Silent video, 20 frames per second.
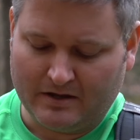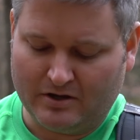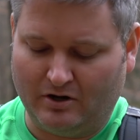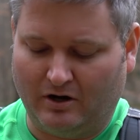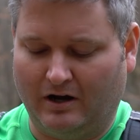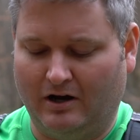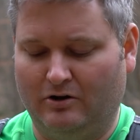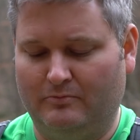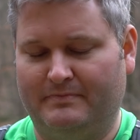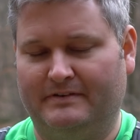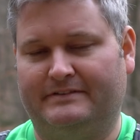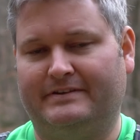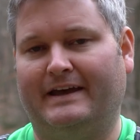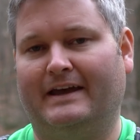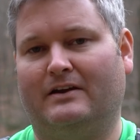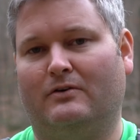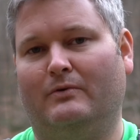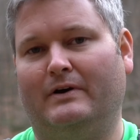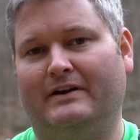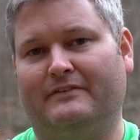you know, I hope the
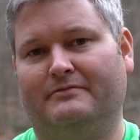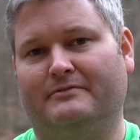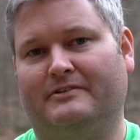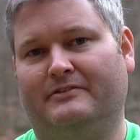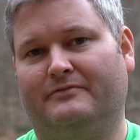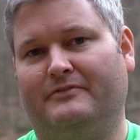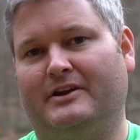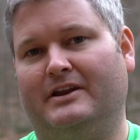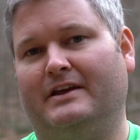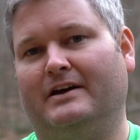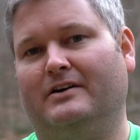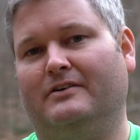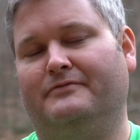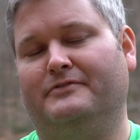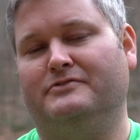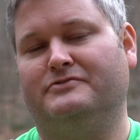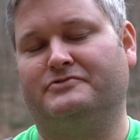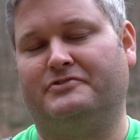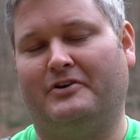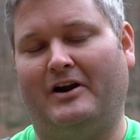takeaway from this video, if
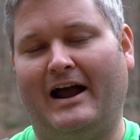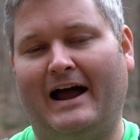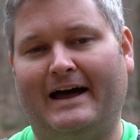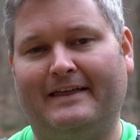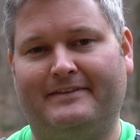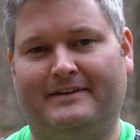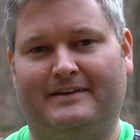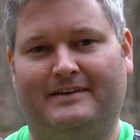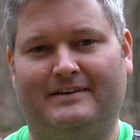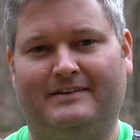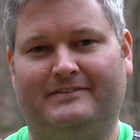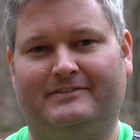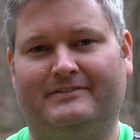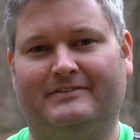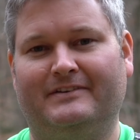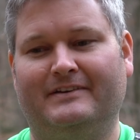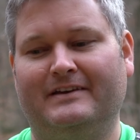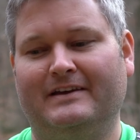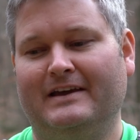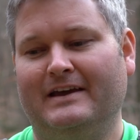you try
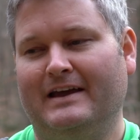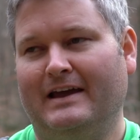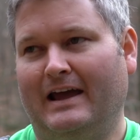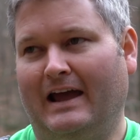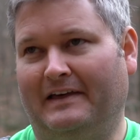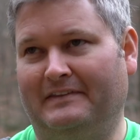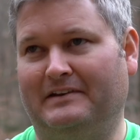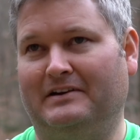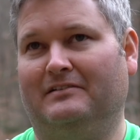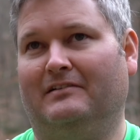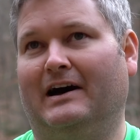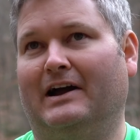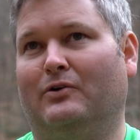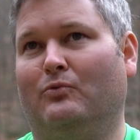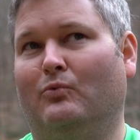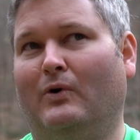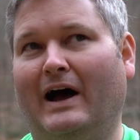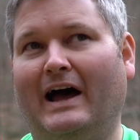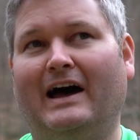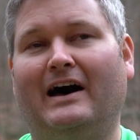this, and then you're
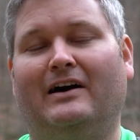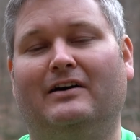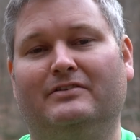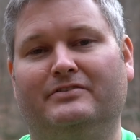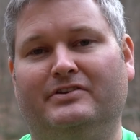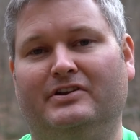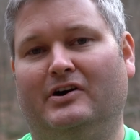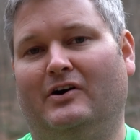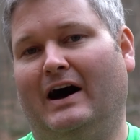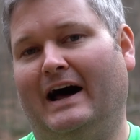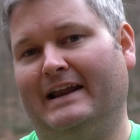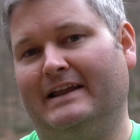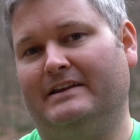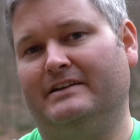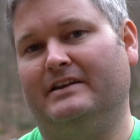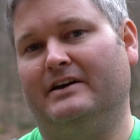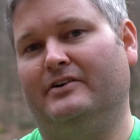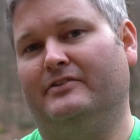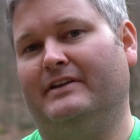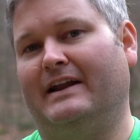like, wow, you know, I
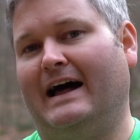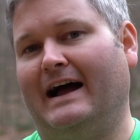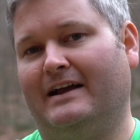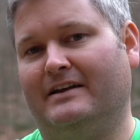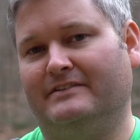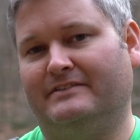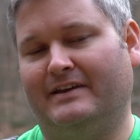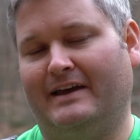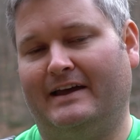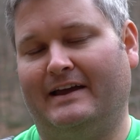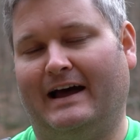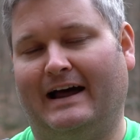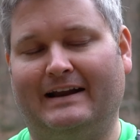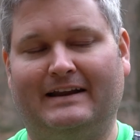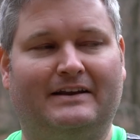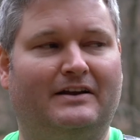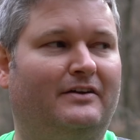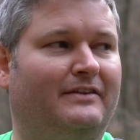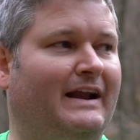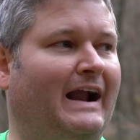didn't know that I could take, I
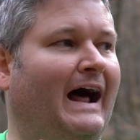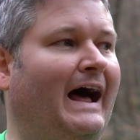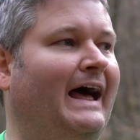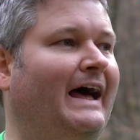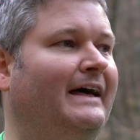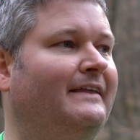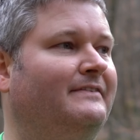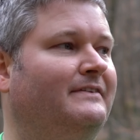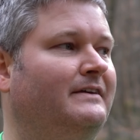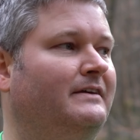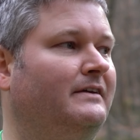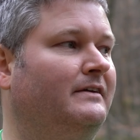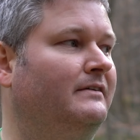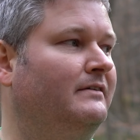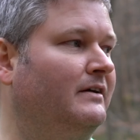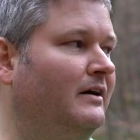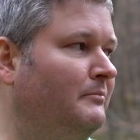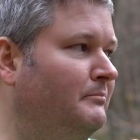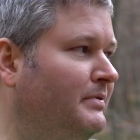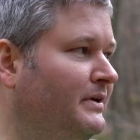didn't know that I had the
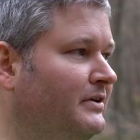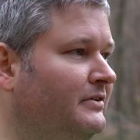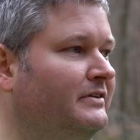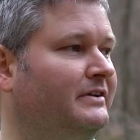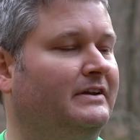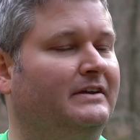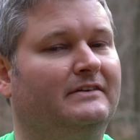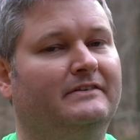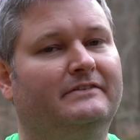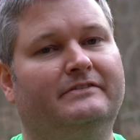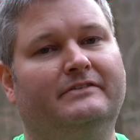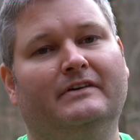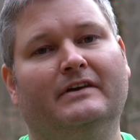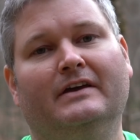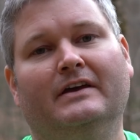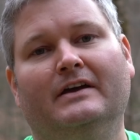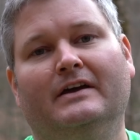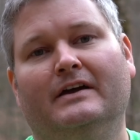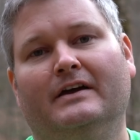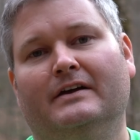abilities
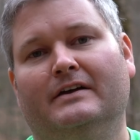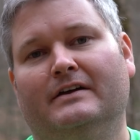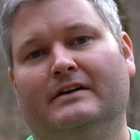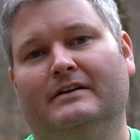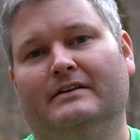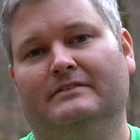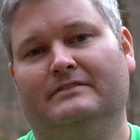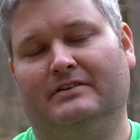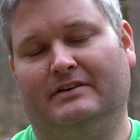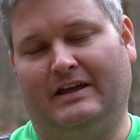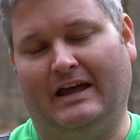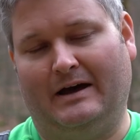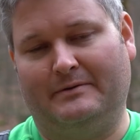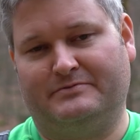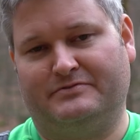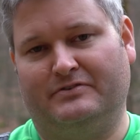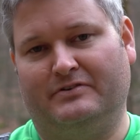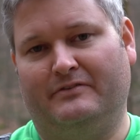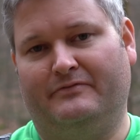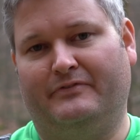to
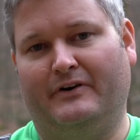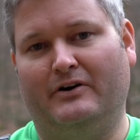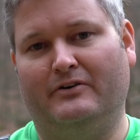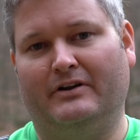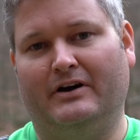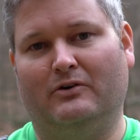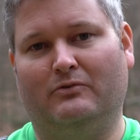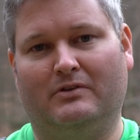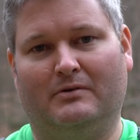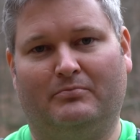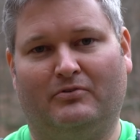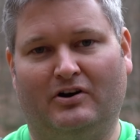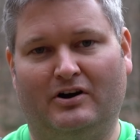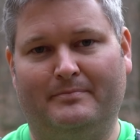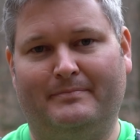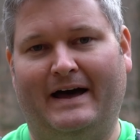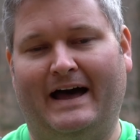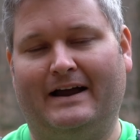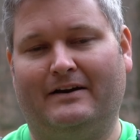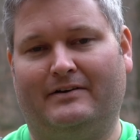capture a photo with a
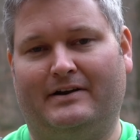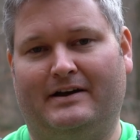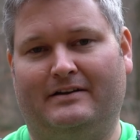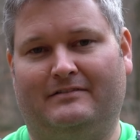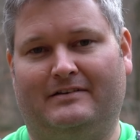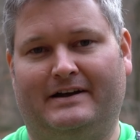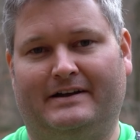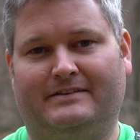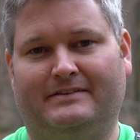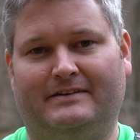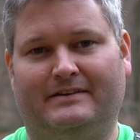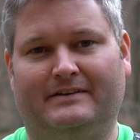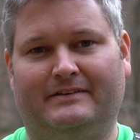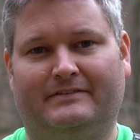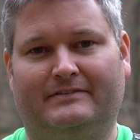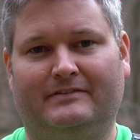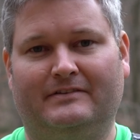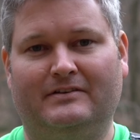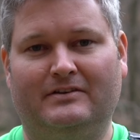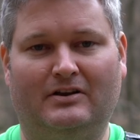blurred background like
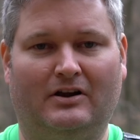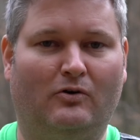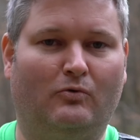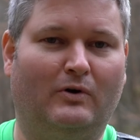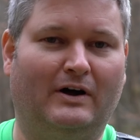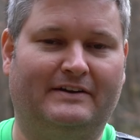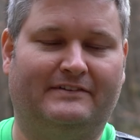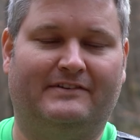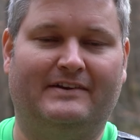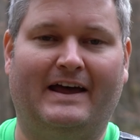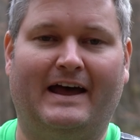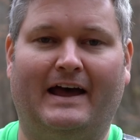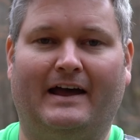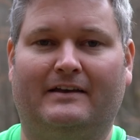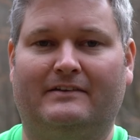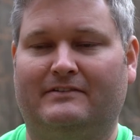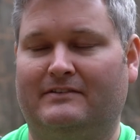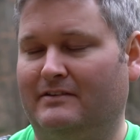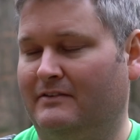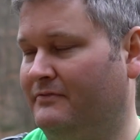this. You know, what's
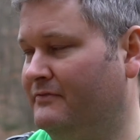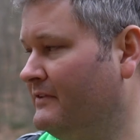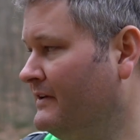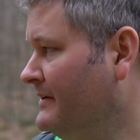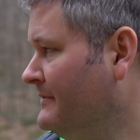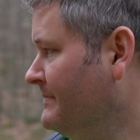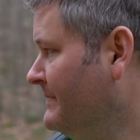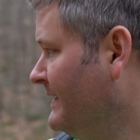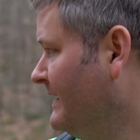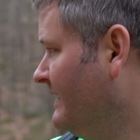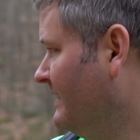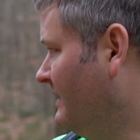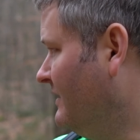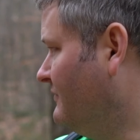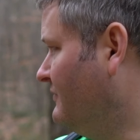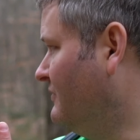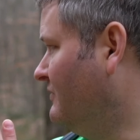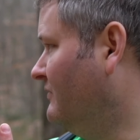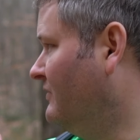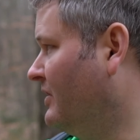next? If,
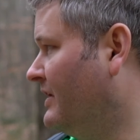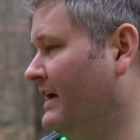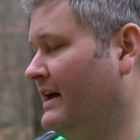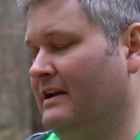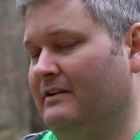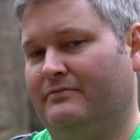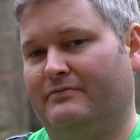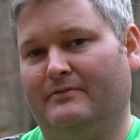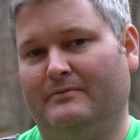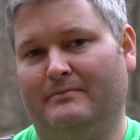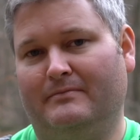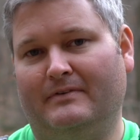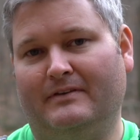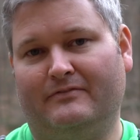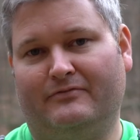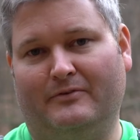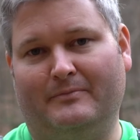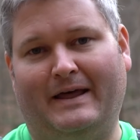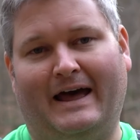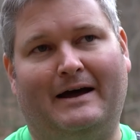if you look at it from,
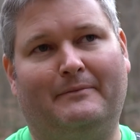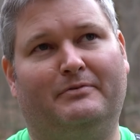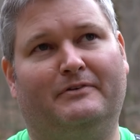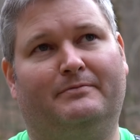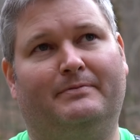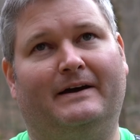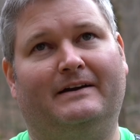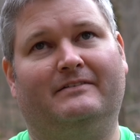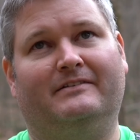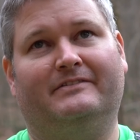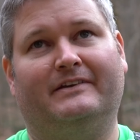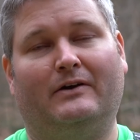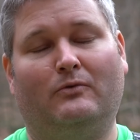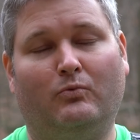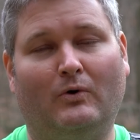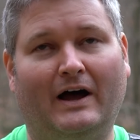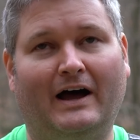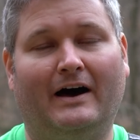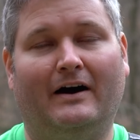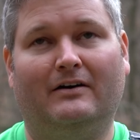from that perspective, it's
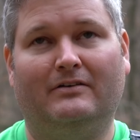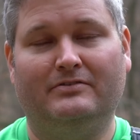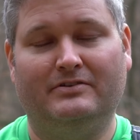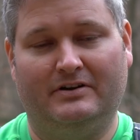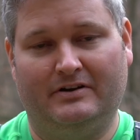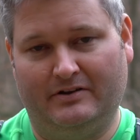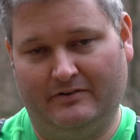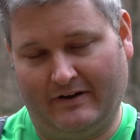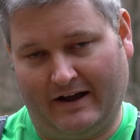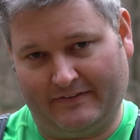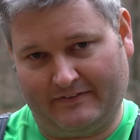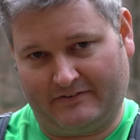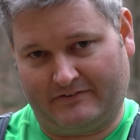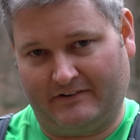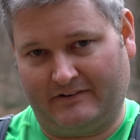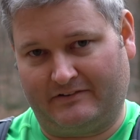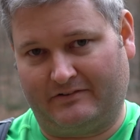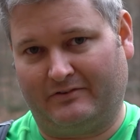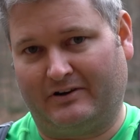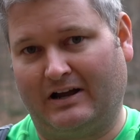like, wow, you know, you got the
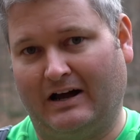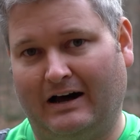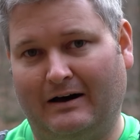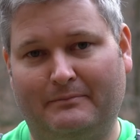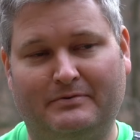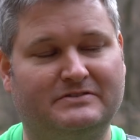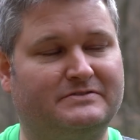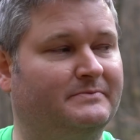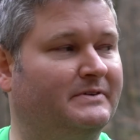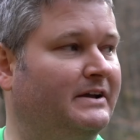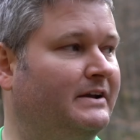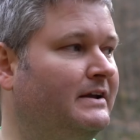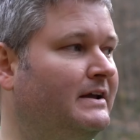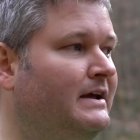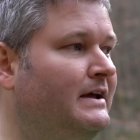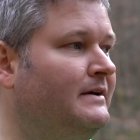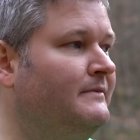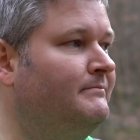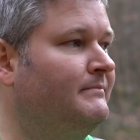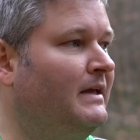sense of accomplishment,
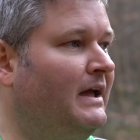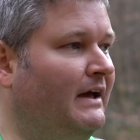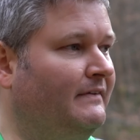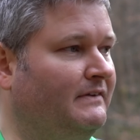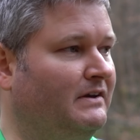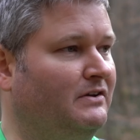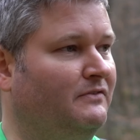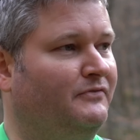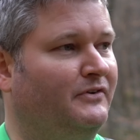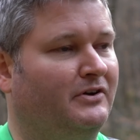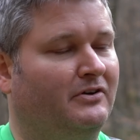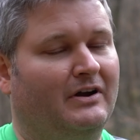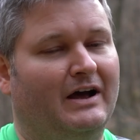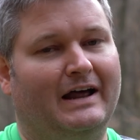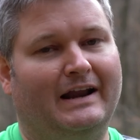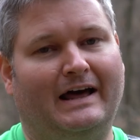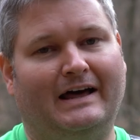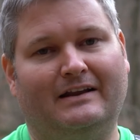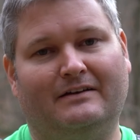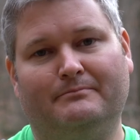and then you figure
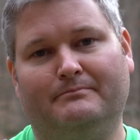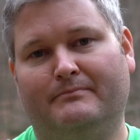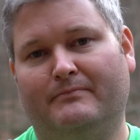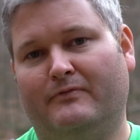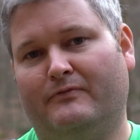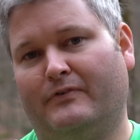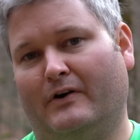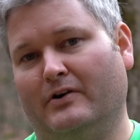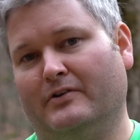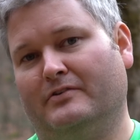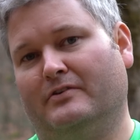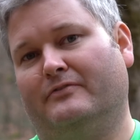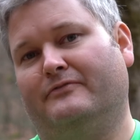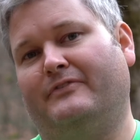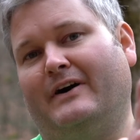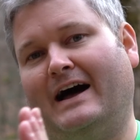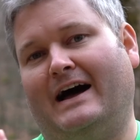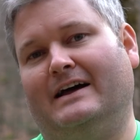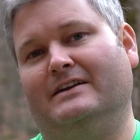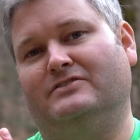out how to further
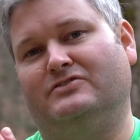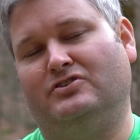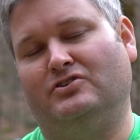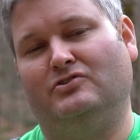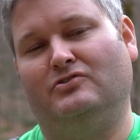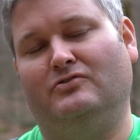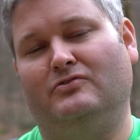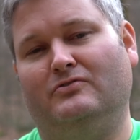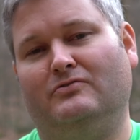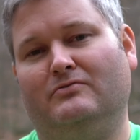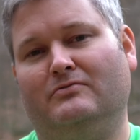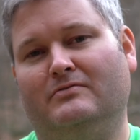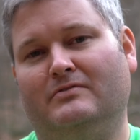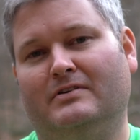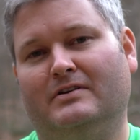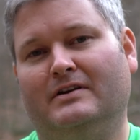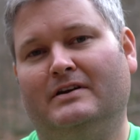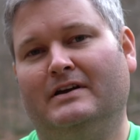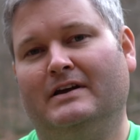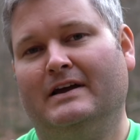fine tune
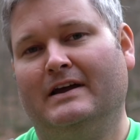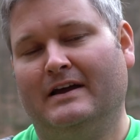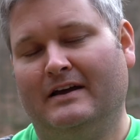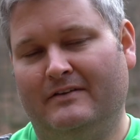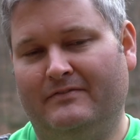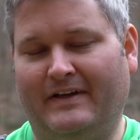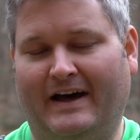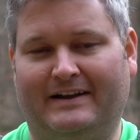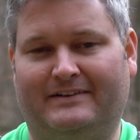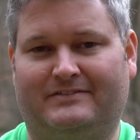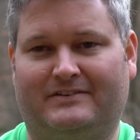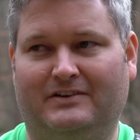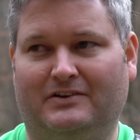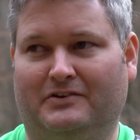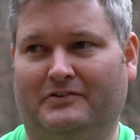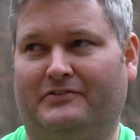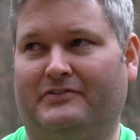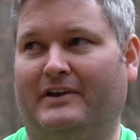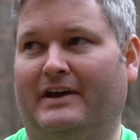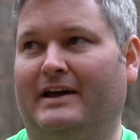that
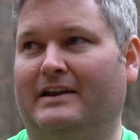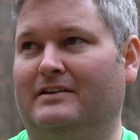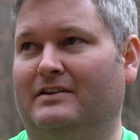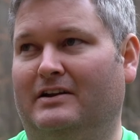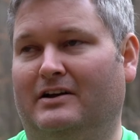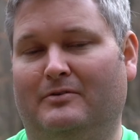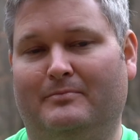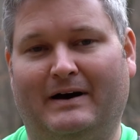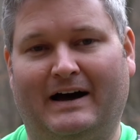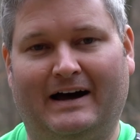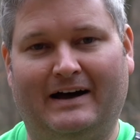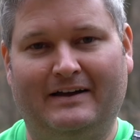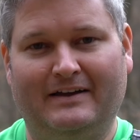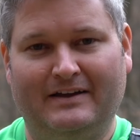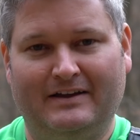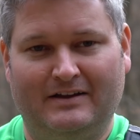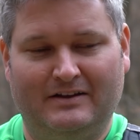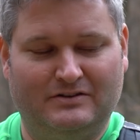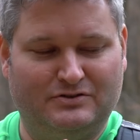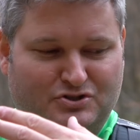skill set, you know, by
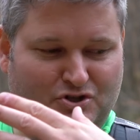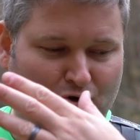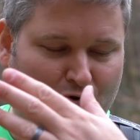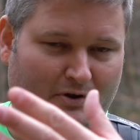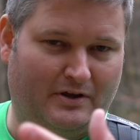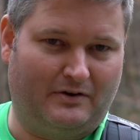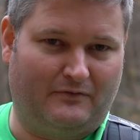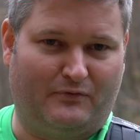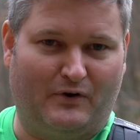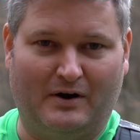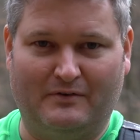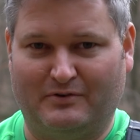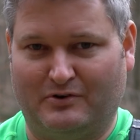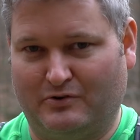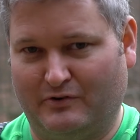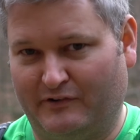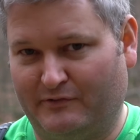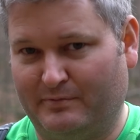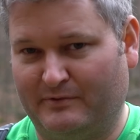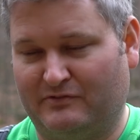shooting in front of a
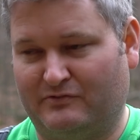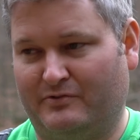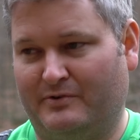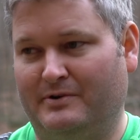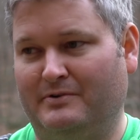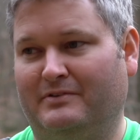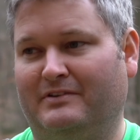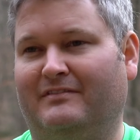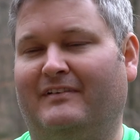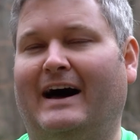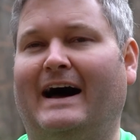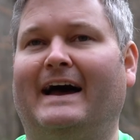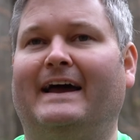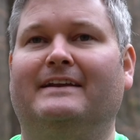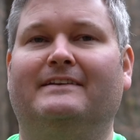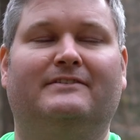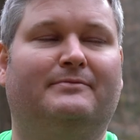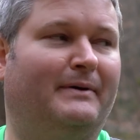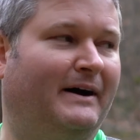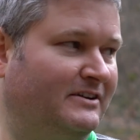Christmas tree with
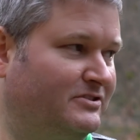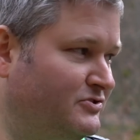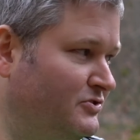lights, by